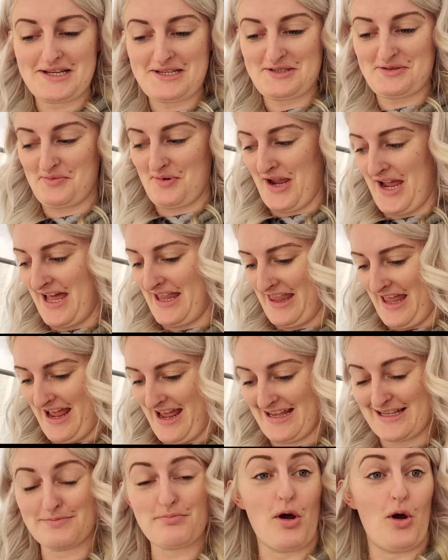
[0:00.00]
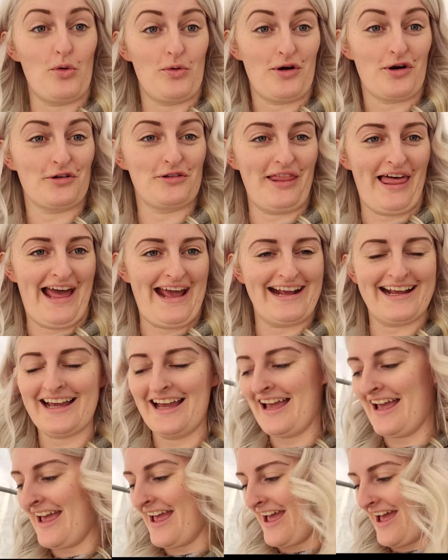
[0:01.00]
as well as poke her leg.
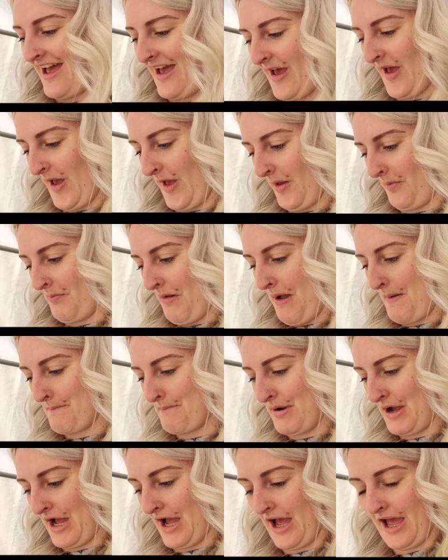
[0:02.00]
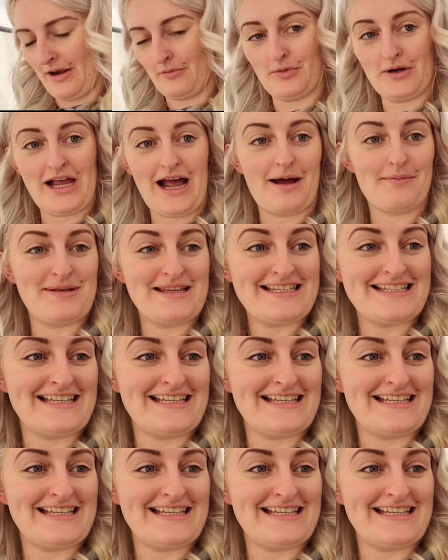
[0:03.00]
Um, but we got Miss